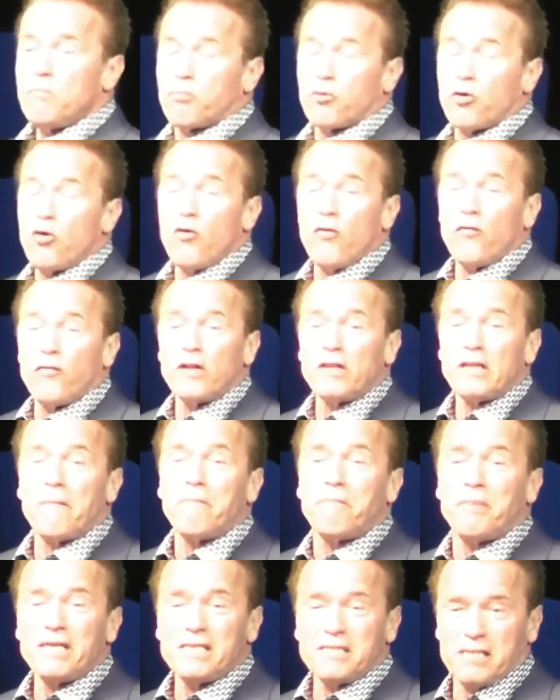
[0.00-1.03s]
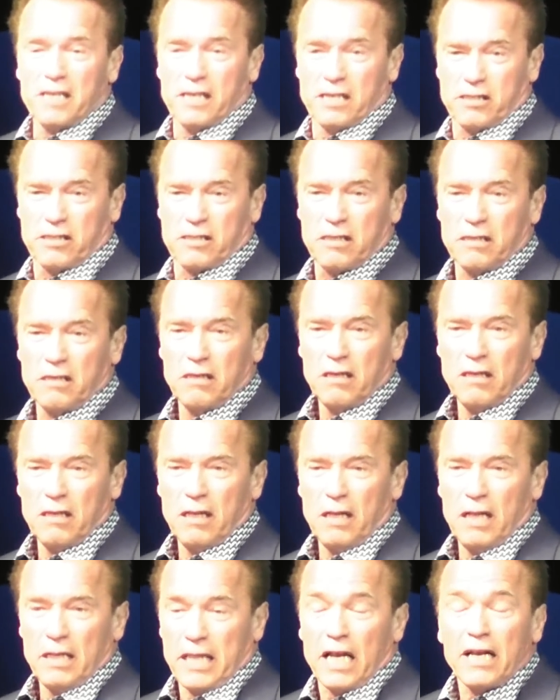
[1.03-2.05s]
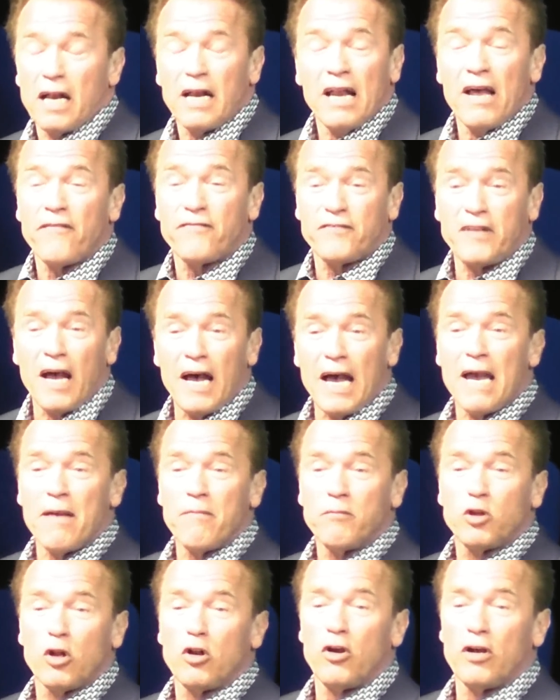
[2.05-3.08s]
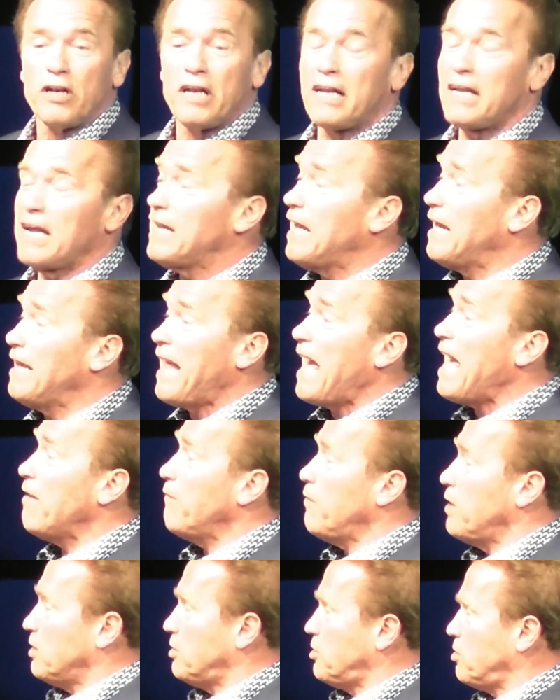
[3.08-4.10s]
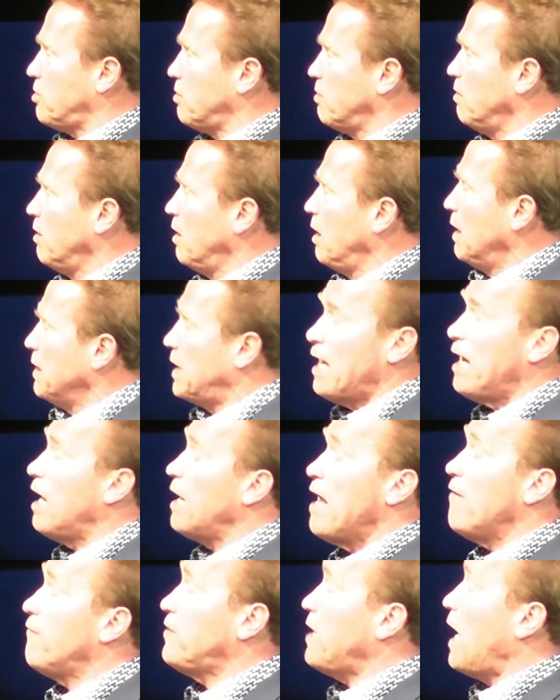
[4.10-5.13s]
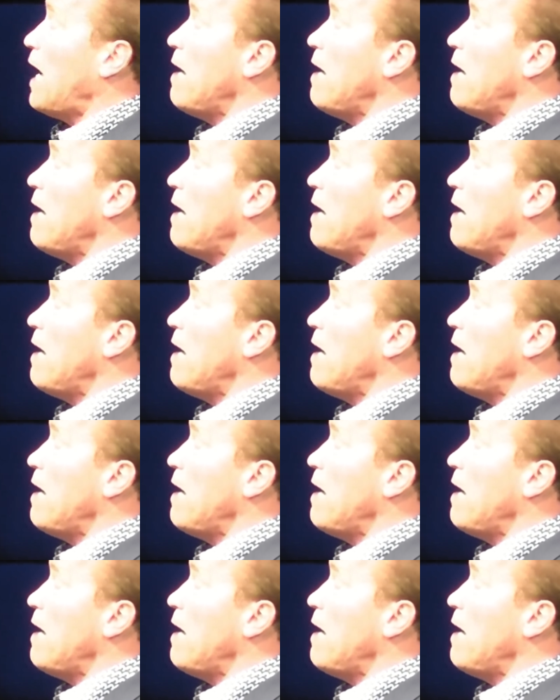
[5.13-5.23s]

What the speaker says: to improve on their business. They don't have time to learn another language. They don't have